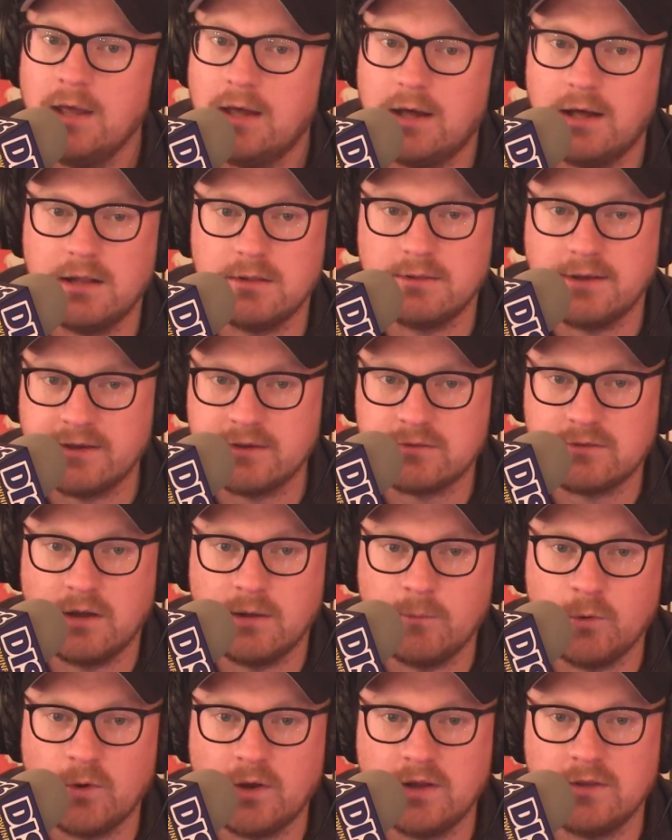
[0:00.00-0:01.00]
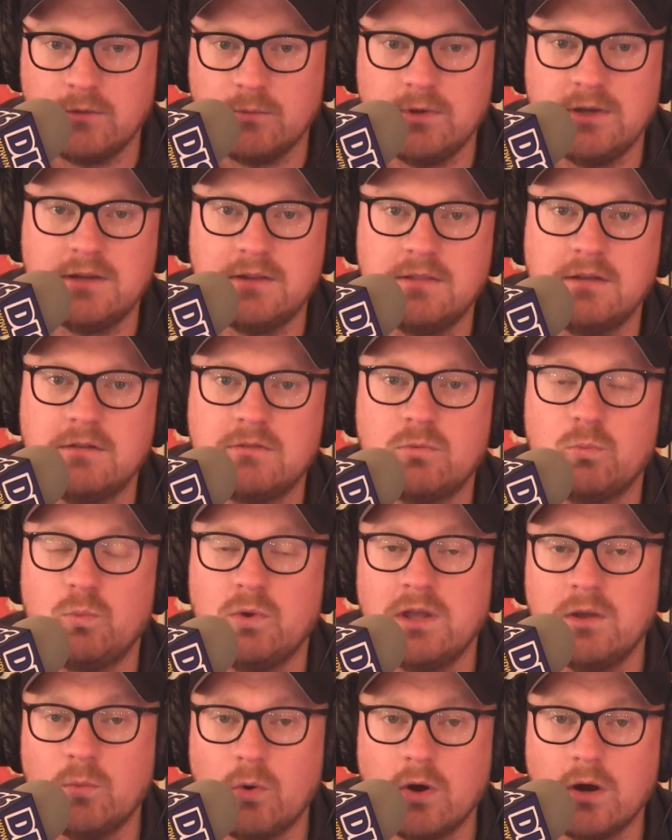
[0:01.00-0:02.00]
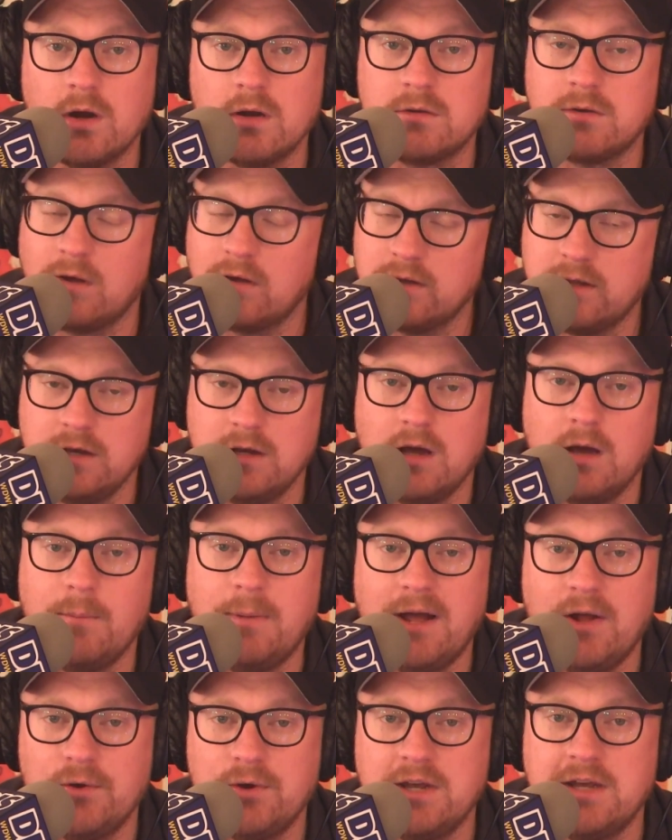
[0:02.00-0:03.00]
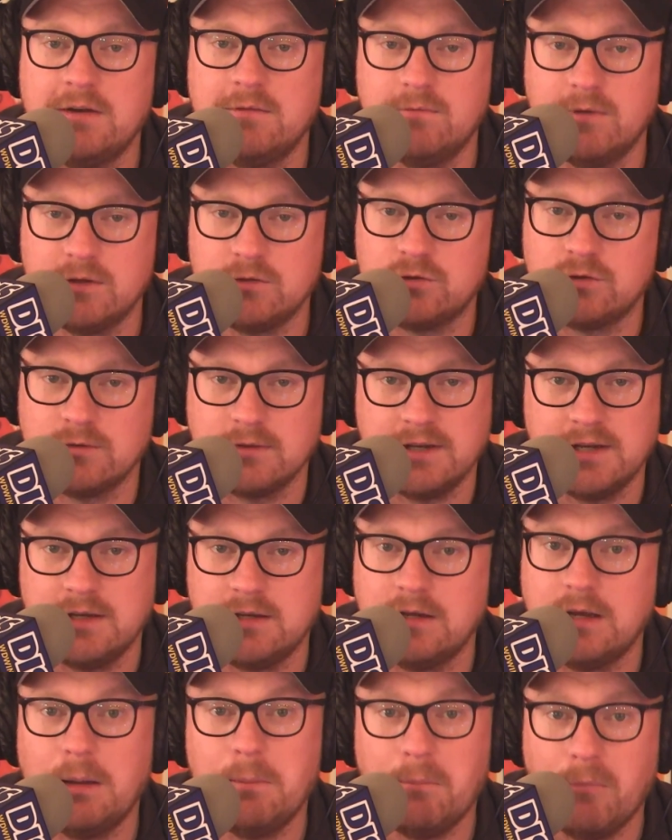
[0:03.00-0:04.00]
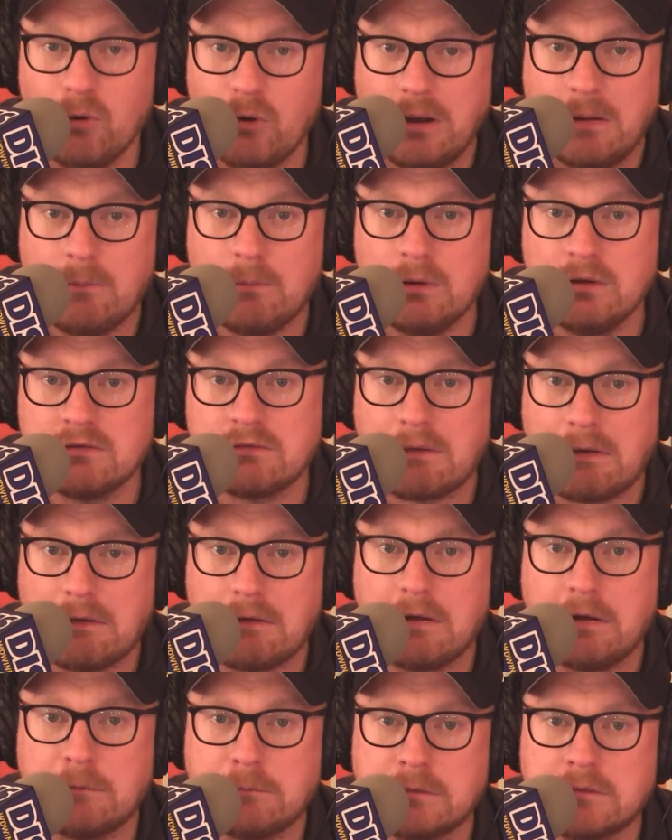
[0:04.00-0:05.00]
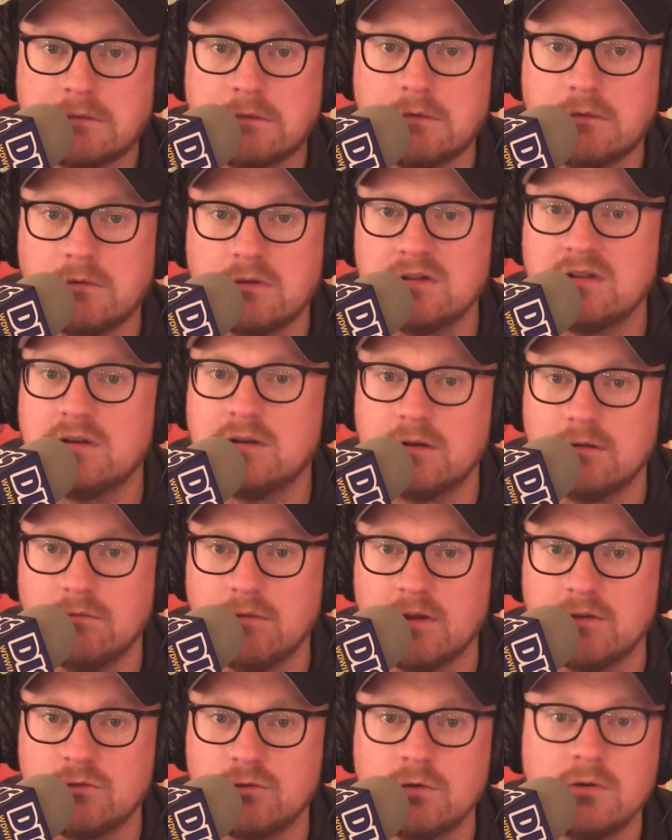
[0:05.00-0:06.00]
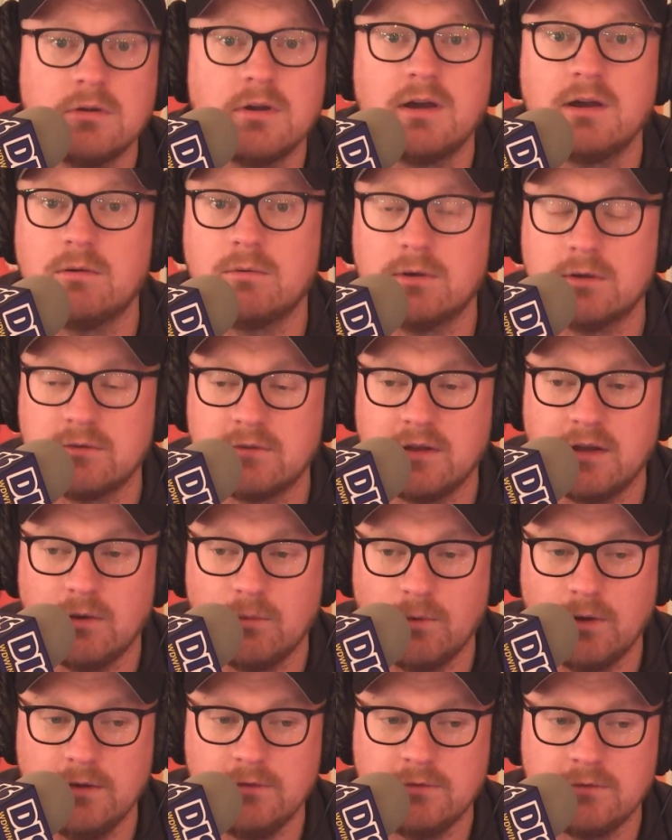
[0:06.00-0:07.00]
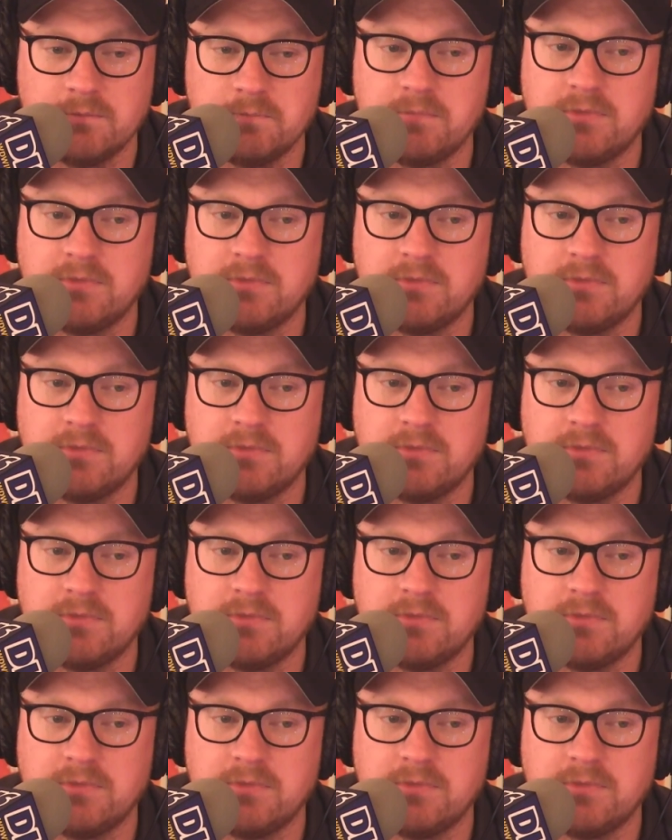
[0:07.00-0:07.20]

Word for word: Uh, last time around that we did this, we were talking about Adventureland, and boy, was that episode an adventure. I will say it was.